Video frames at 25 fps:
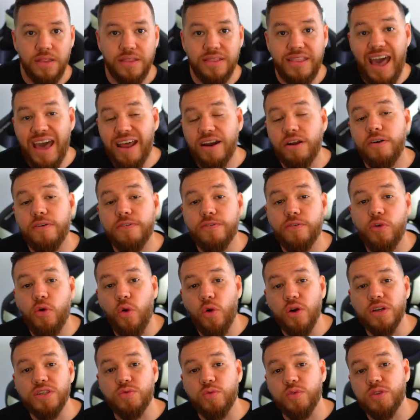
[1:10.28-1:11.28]
That, of
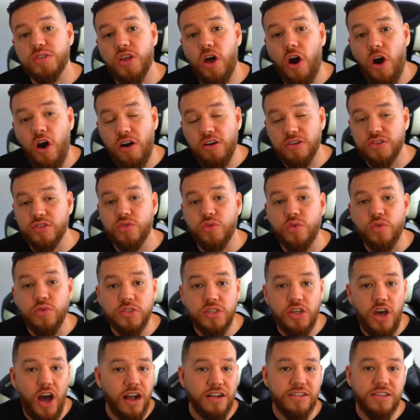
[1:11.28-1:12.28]
course, was also
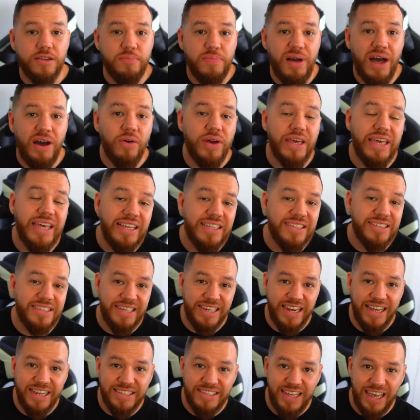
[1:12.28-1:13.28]
talked about in
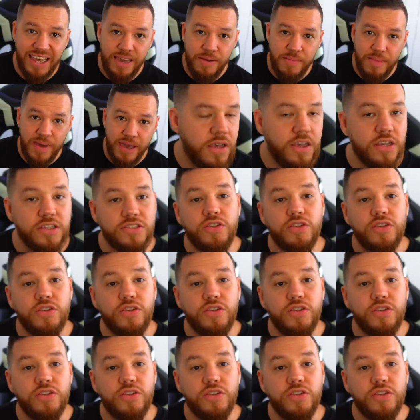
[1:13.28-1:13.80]
today's AMA.